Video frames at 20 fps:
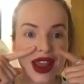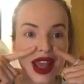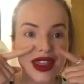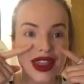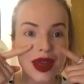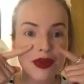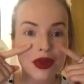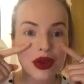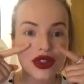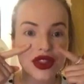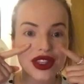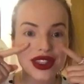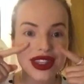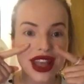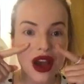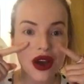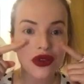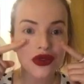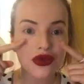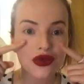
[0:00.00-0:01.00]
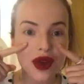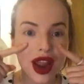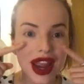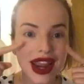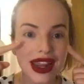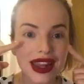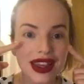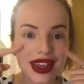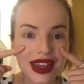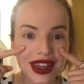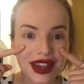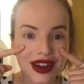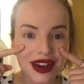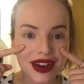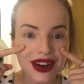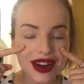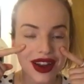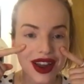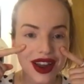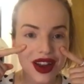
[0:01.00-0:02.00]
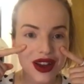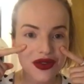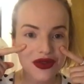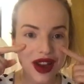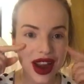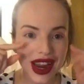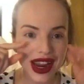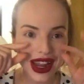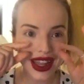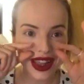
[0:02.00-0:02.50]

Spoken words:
and they put the sound right here, right?